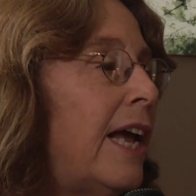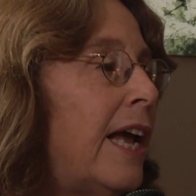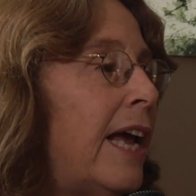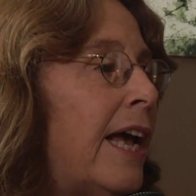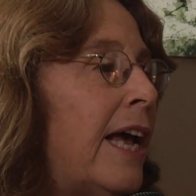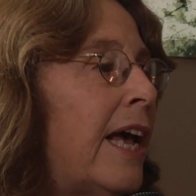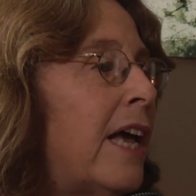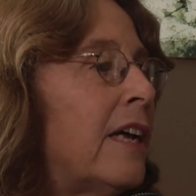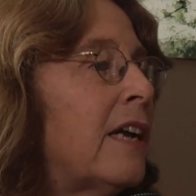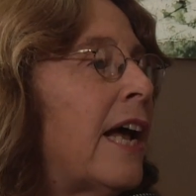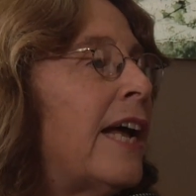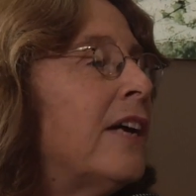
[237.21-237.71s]

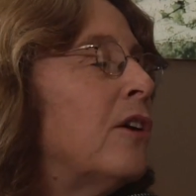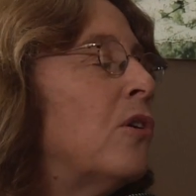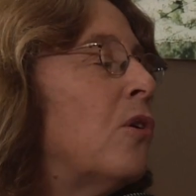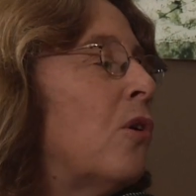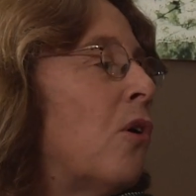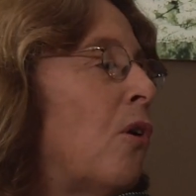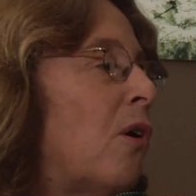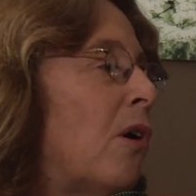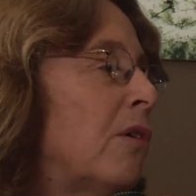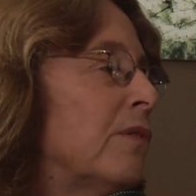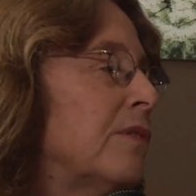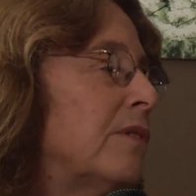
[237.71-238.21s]
And I
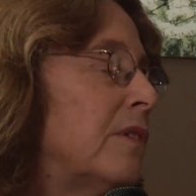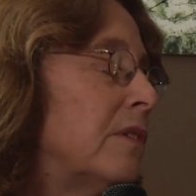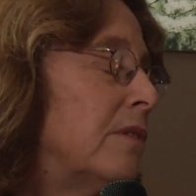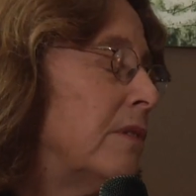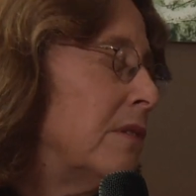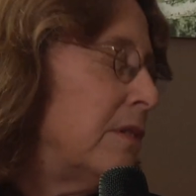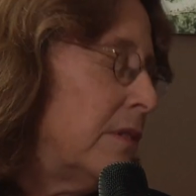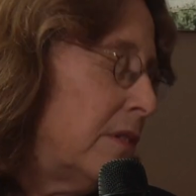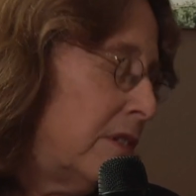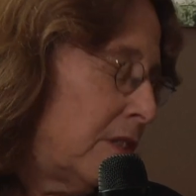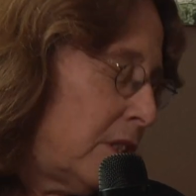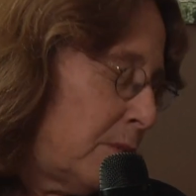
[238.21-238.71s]
called
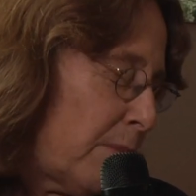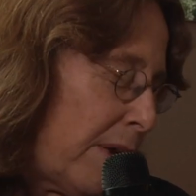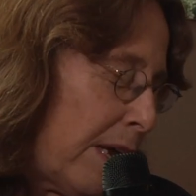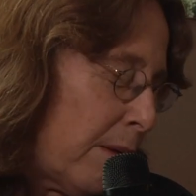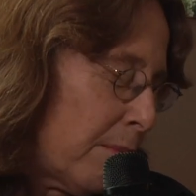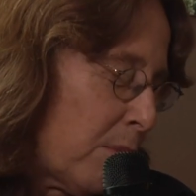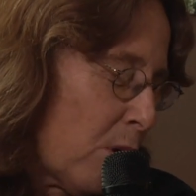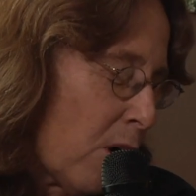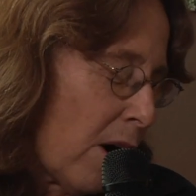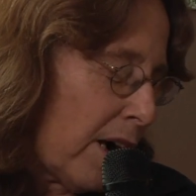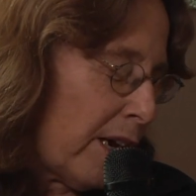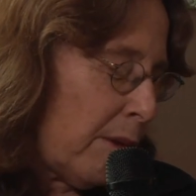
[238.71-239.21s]
this
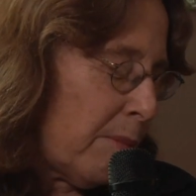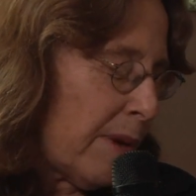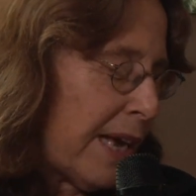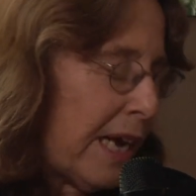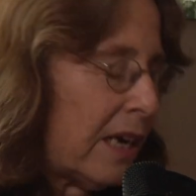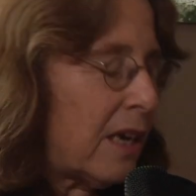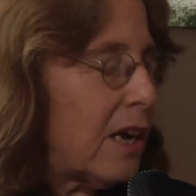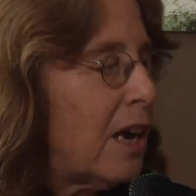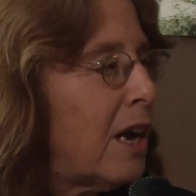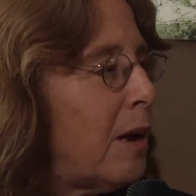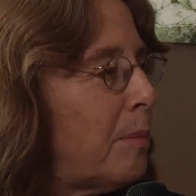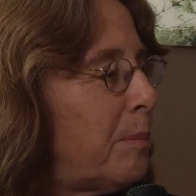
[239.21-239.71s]
man Barney
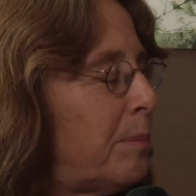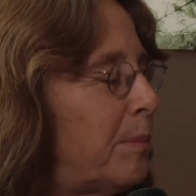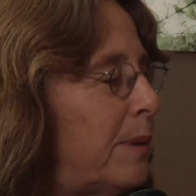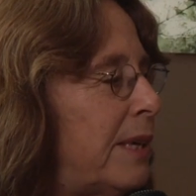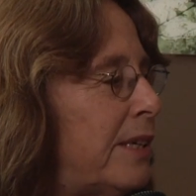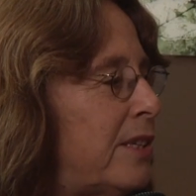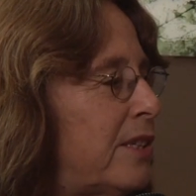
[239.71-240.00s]
back up.